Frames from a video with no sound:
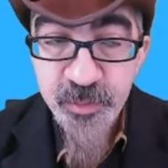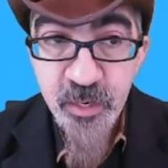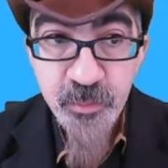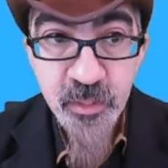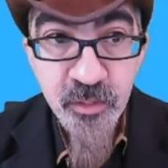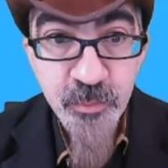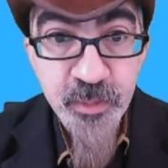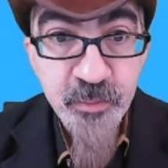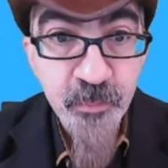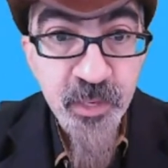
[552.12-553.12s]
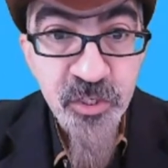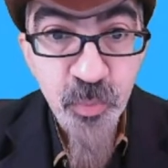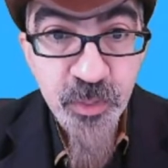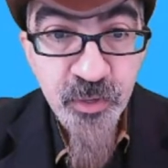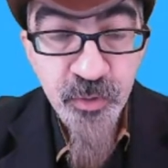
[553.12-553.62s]
become a little bit much
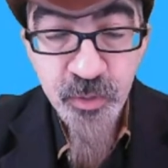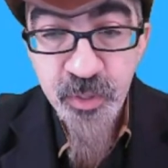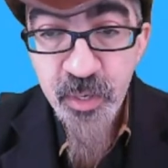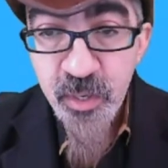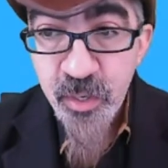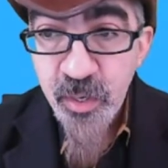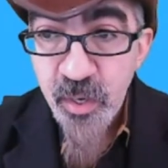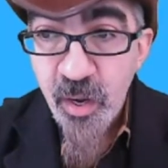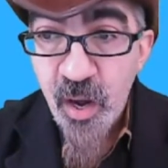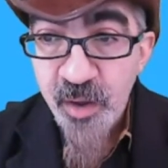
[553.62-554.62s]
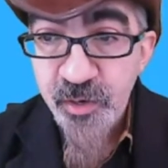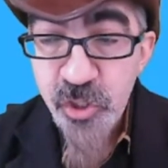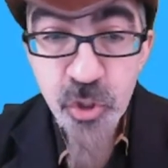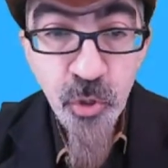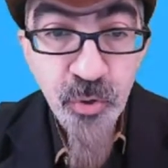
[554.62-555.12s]
when you're on a
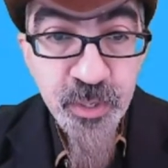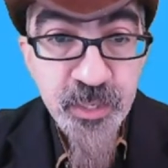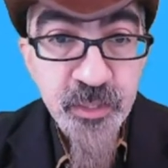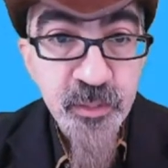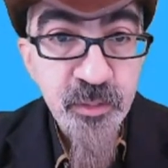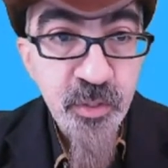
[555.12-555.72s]
journey,